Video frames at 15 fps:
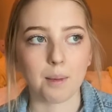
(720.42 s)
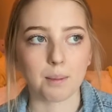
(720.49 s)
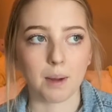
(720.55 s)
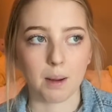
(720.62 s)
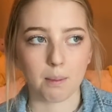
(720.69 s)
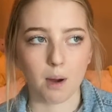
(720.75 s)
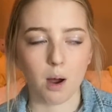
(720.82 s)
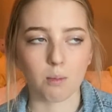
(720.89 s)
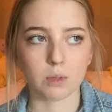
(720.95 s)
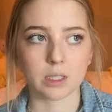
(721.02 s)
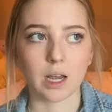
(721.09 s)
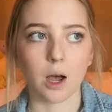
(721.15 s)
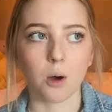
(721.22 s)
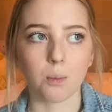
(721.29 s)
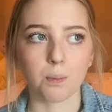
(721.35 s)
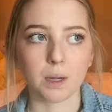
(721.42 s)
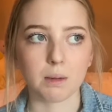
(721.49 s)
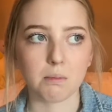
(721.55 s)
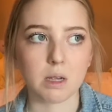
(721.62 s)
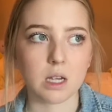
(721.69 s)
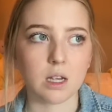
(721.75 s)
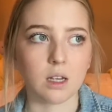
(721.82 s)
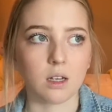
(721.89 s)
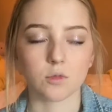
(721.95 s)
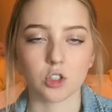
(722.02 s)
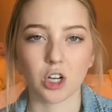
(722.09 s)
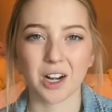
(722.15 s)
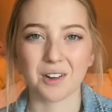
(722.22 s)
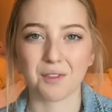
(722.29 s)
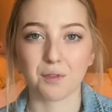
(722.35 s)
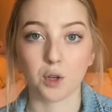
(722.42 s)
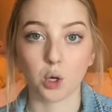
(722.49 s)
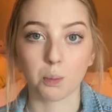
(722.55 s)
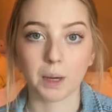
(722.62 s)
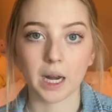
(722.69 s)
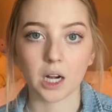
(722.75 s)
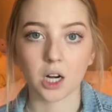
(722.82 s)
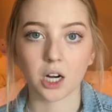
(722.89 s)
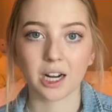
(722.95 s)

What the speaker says: and my mom was helping me try to feel better,